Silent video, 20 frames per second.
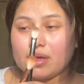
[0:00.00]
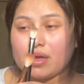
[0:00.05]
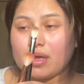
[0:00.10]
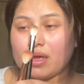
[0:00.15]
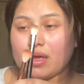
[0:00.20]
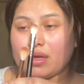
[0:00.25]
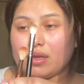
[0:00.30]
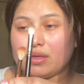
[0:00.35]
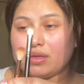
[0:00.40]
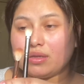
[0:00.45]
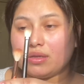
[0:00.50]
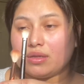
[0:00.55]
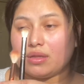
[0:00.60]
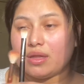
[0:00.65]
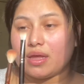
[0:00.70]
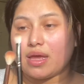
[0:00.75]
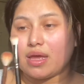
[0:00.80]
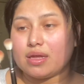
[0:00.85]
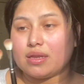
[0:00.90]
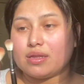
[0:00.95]
And
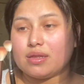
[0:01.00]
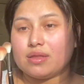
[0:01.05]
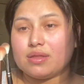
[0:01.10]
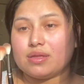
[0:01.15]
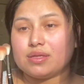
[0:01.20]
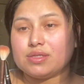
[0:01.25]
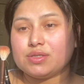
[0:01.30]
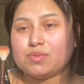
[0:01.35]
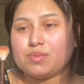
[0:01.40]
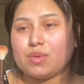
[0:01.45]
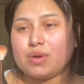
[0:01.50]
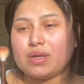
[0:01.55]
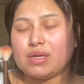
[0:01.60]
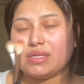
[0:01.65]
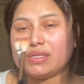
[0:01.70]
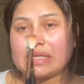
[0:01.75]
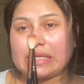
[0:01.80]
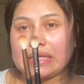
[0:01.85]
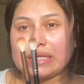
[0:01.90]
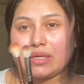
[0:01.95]
then this one
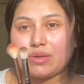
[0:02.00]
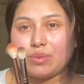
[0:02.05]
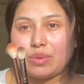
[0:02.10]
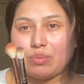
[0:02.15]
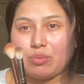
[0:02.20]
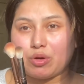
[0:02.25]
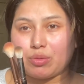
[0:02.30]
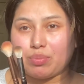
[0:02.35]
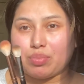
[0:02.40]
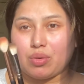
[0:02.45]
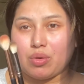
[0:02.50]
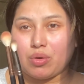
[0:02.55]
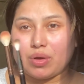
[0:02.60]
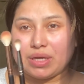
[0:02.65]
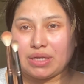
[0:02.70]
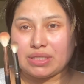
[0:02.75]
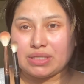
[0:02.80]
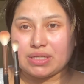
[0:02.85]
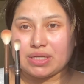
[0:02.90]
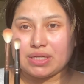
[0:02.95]
is a little bit more
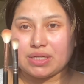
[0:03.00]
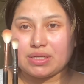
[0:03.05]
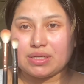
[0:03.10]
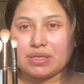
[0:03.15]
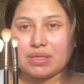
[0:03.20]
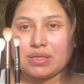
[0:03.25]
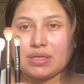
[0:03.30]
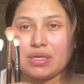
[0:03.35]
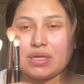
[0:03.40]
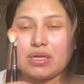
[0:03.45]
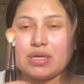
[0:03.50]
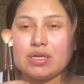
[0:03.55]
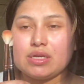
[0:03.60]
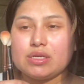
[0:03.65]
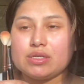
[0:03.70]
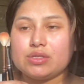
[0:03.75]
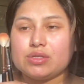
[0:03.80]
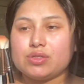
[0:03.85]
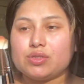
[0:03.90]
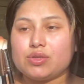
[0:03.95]
pointed.
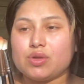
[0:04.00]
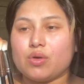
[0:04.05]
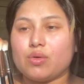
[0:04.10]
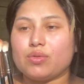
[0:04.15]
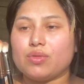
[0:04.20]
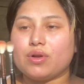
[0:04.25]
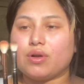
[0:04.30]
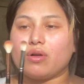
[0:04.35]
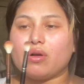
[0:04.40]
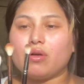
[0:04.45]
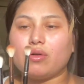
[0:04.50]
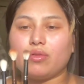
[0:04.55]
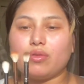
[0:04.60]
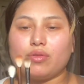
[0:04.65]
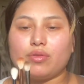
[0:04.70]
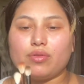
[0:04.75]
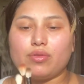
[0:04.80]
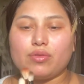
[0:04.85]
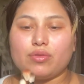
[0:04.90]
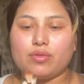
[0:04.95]
So
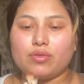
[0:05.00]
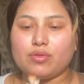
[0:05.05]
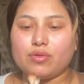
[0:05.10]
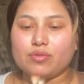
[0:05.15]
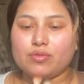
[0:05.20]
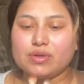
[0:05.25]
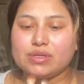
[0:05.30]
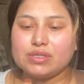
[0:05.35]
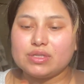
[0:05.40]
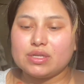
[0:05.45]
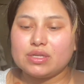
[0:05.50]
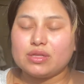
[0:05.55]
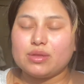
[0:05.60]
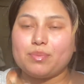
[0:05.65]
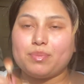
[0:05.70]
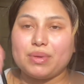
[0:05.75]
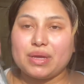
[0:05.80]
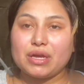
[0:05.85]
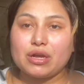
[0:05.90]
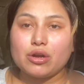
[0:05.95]
the reason, the
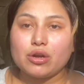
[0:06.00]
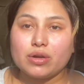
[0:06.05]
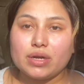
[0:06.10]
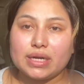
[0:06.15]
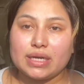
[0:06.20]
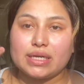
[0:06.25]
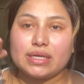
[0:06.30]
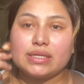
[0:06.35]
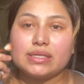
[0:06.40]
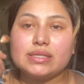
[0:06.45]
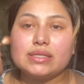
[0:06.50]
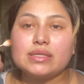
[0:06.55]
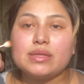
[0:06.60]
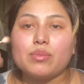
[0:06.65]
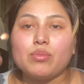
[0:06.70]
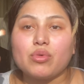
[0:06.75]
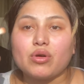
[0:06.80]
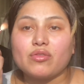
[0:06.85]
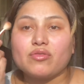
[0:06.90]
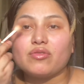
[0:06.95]
bigger it is, the
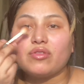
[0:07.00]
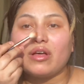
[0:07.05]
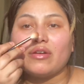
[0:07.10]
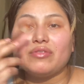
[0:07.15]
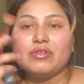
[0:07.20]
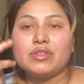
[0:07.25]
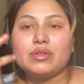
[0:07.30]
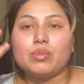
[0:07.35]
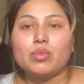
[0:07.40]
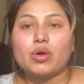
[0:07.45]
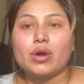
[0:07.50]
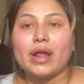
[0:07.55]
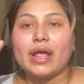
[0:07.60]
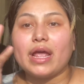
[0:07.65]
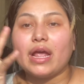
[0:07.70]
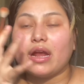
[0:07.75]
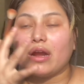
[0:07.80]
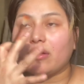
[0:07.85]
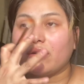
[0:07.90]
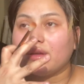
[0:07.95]
more fluffy, the more
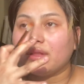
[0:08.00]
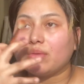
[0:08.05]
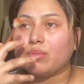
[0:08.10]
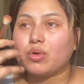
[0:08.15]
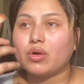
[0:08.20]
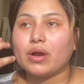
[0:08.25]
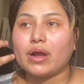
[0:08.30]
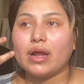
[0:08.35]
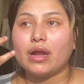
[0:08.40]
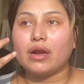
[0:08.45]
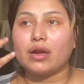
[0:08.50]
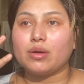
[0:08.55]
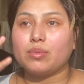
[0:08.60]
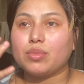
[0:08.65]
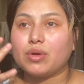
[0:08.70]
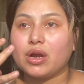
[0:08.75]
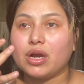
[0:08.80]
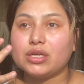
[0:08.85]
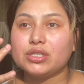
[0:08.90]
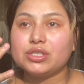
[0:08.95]
airy, the more
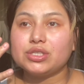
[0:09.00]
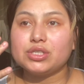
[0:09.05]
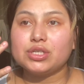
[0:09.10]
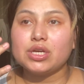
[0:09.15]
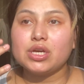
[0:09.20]
airbrushed.